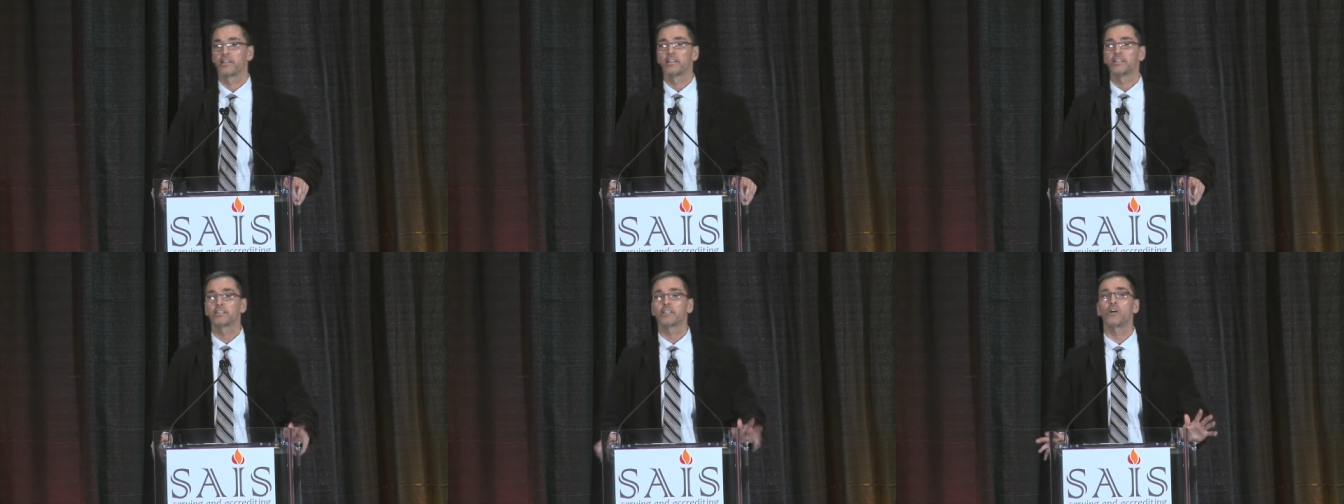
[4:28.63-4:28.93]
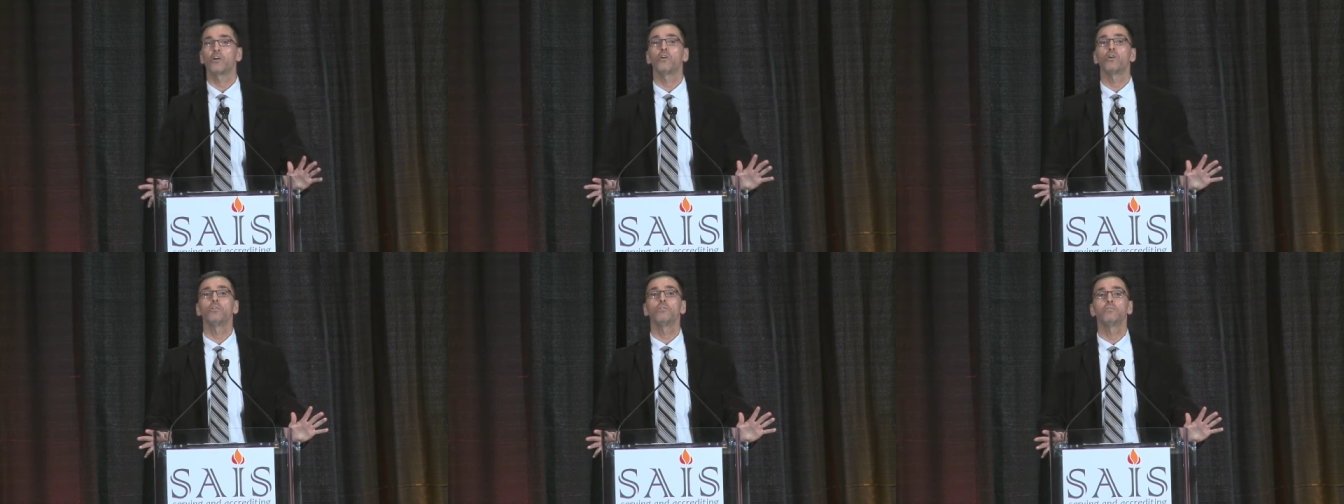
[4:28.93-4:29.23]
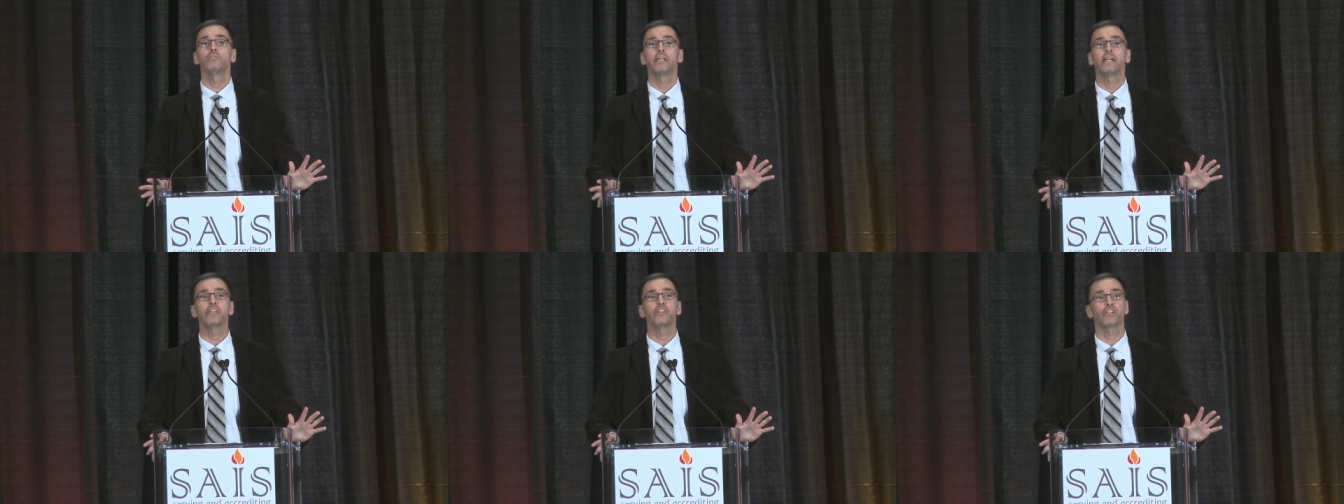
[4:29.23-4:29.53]
So,
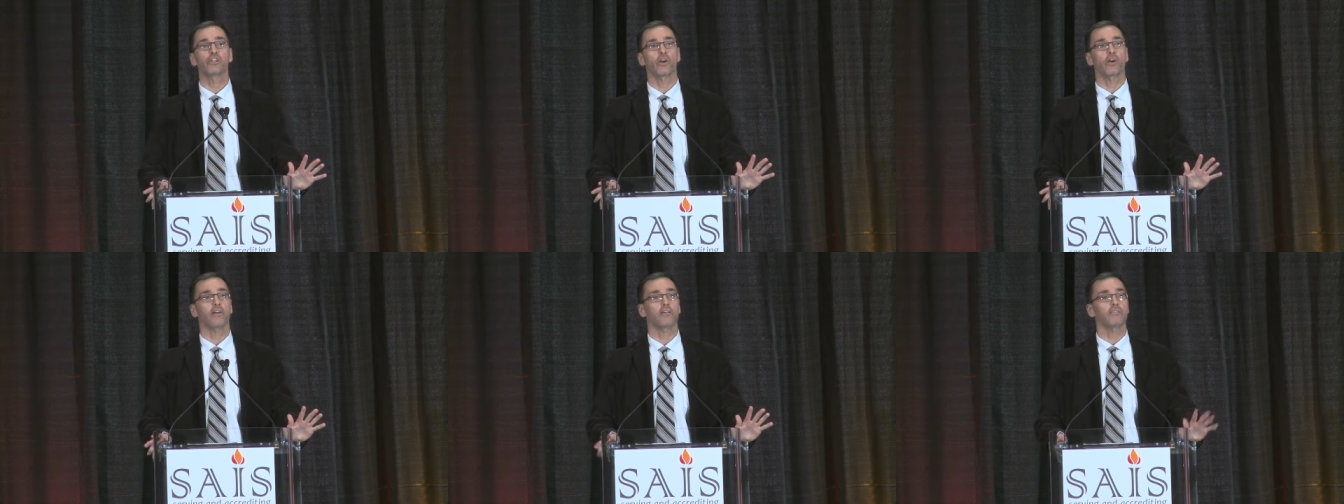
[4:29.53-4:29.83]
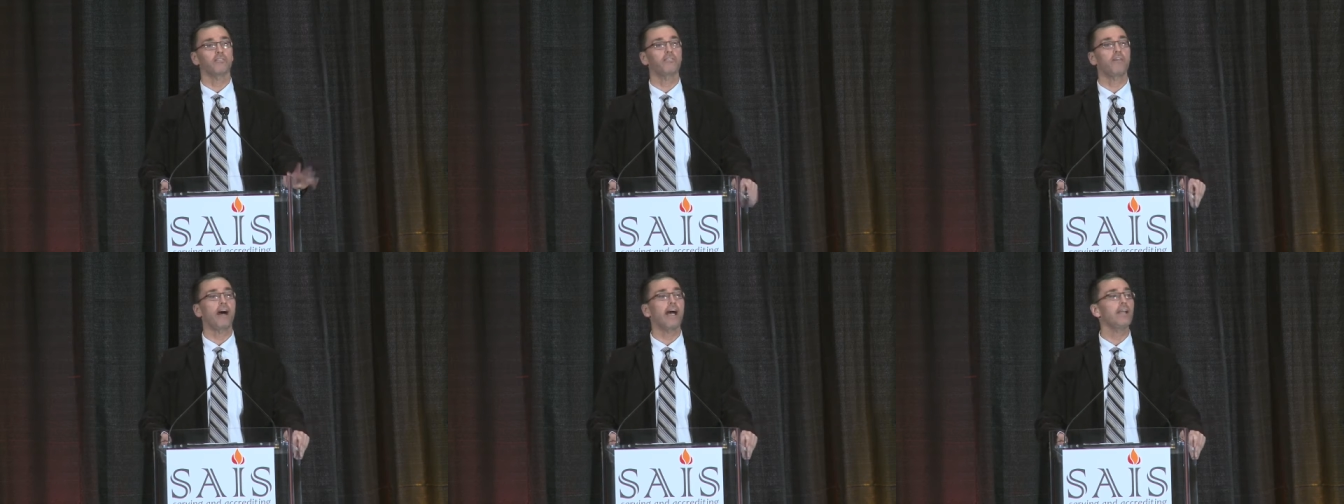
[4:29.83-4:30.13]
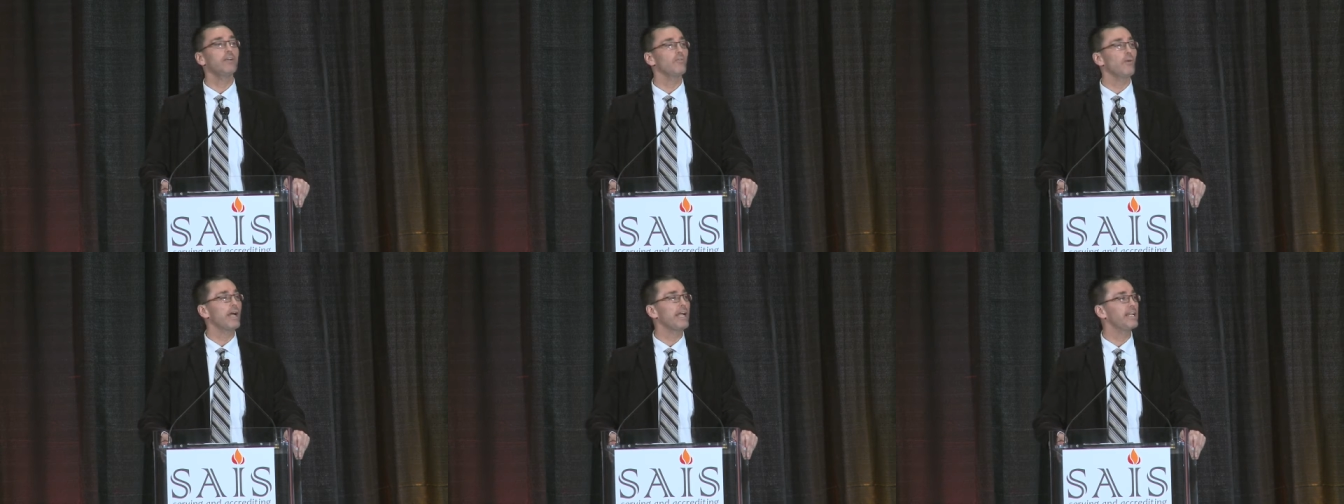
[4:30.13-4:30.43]
in short,
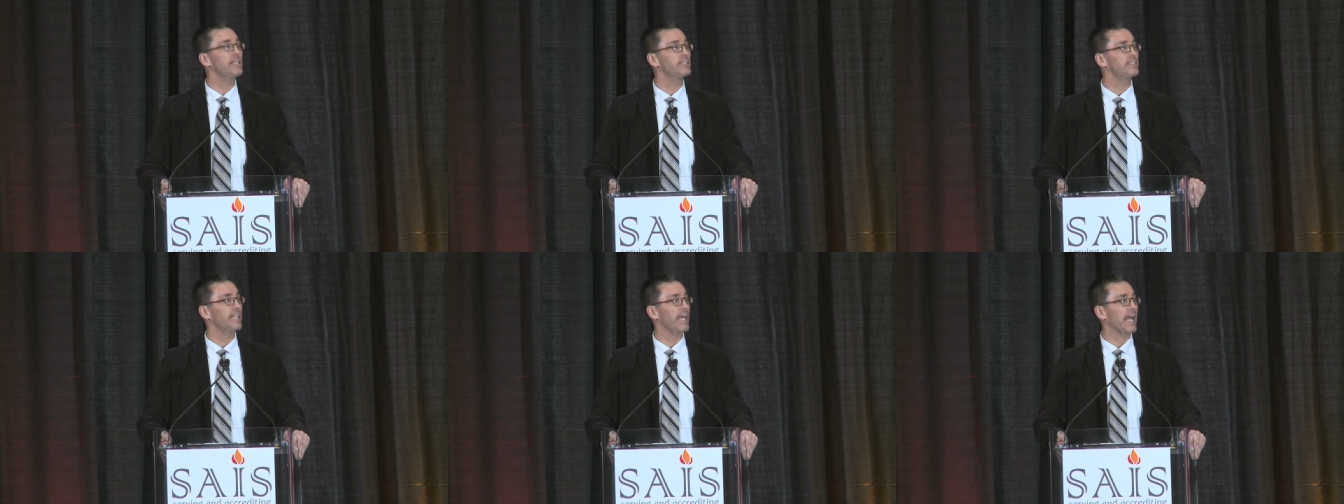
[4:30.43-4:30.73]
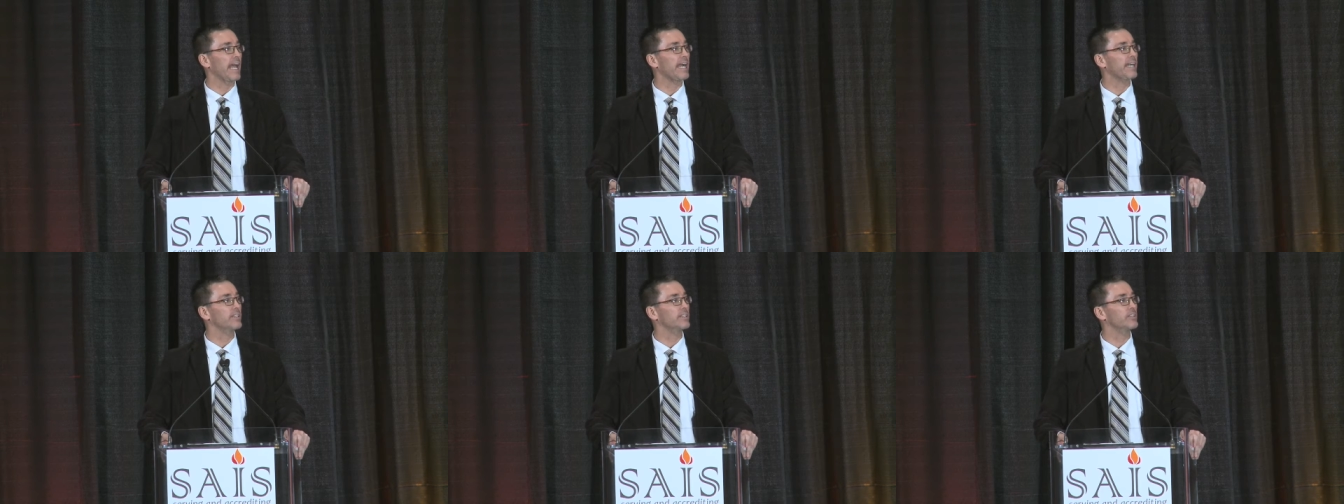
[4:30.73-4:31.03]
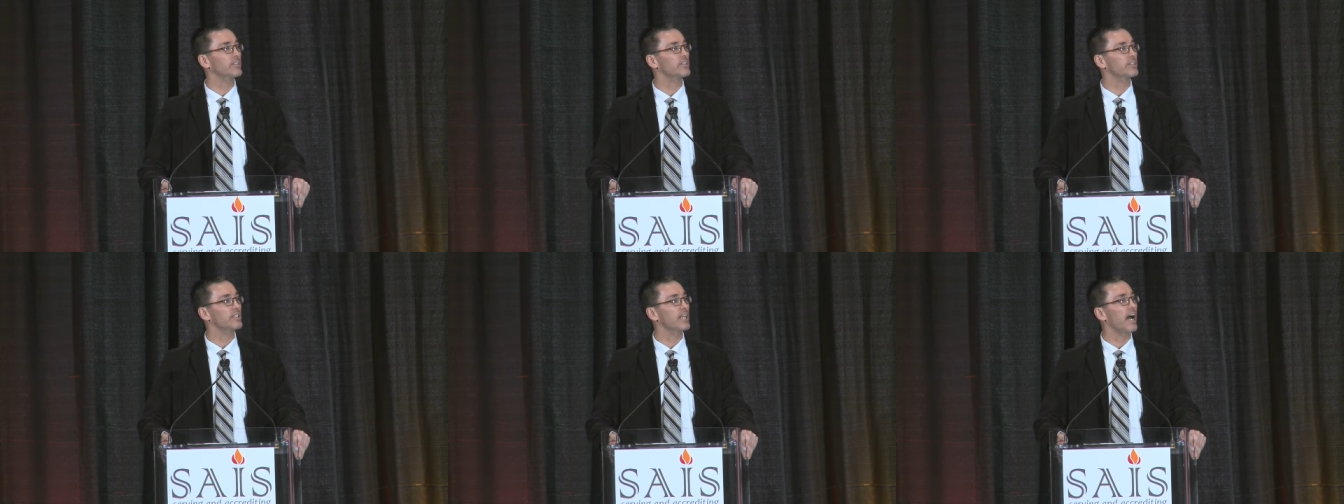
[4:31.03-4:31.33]
find ways to
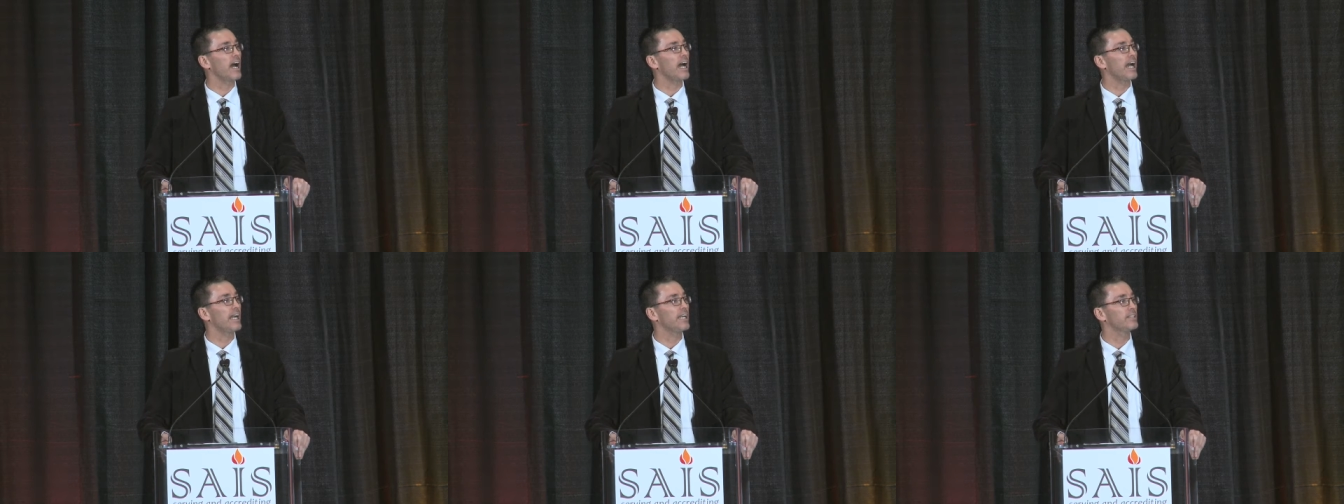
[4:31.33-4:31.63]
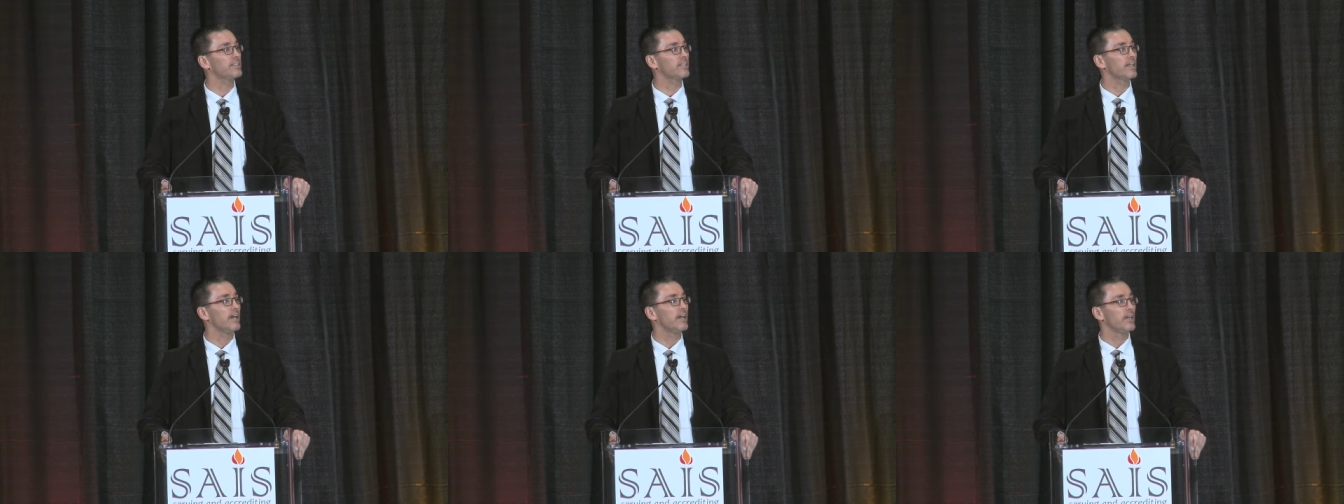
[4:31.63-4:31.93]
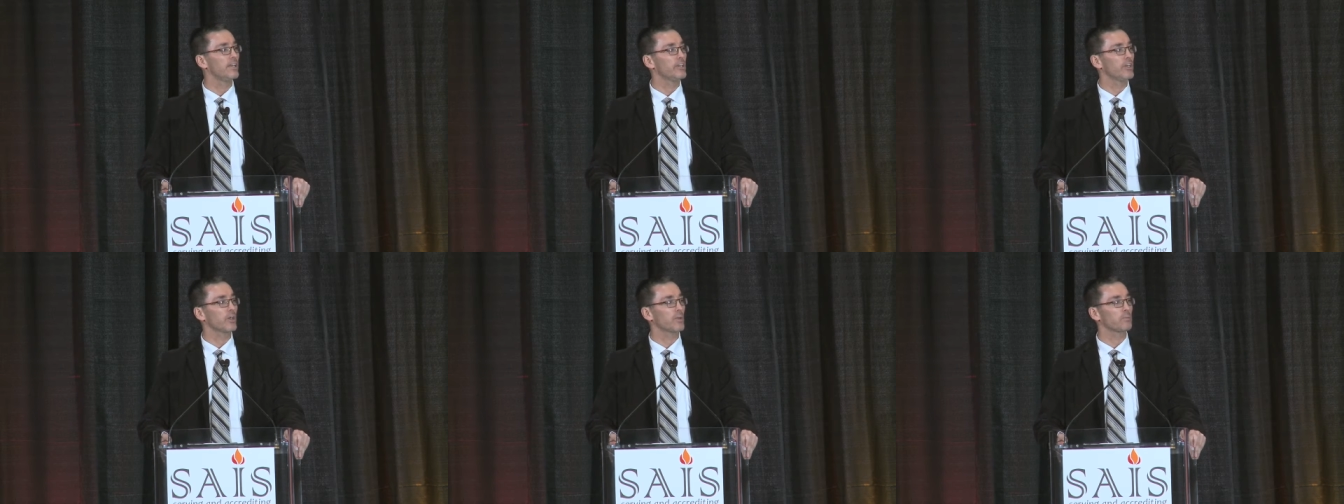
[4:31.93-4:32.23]
exercise
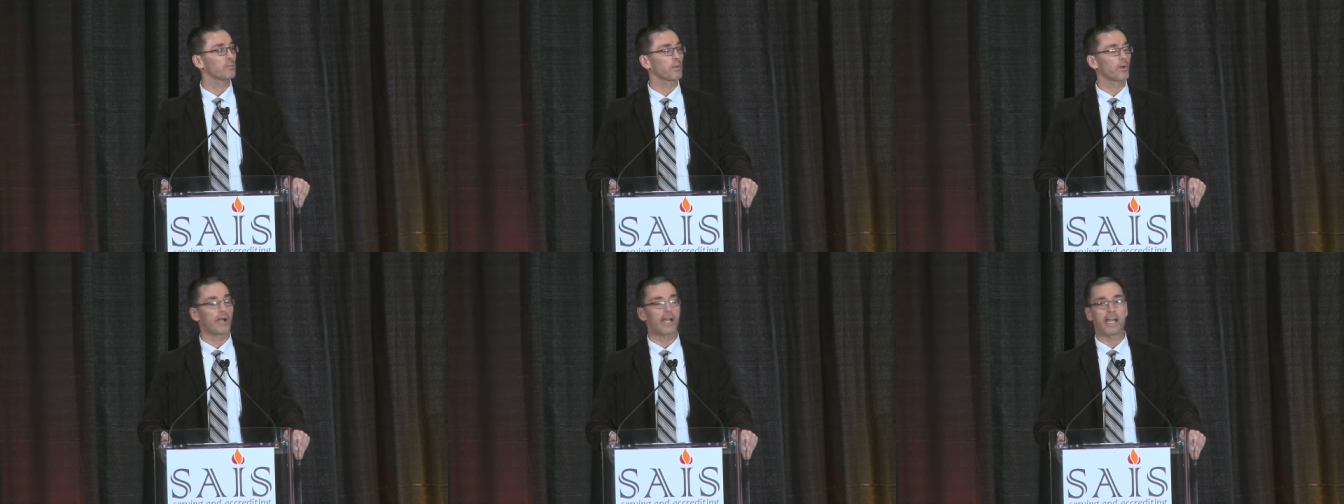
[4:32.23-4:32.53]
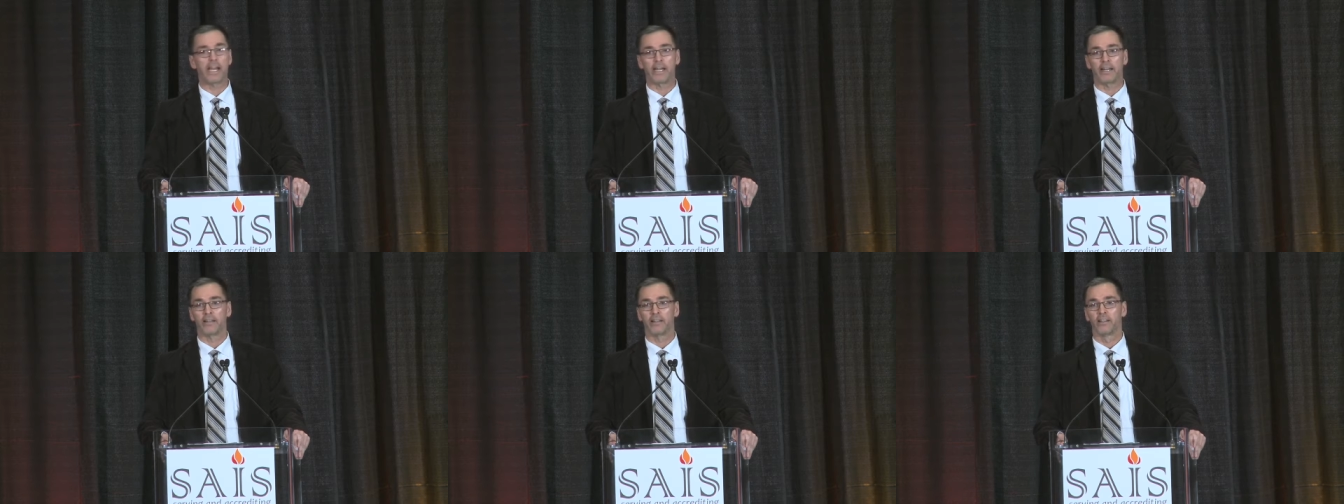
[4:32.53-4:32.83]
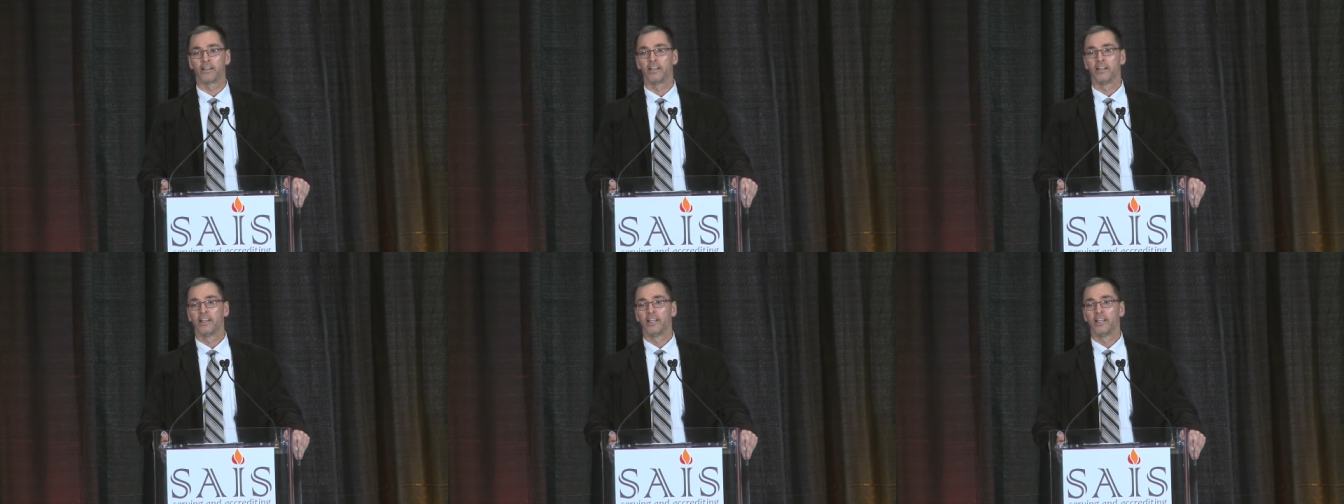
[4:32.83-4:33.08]
your brain.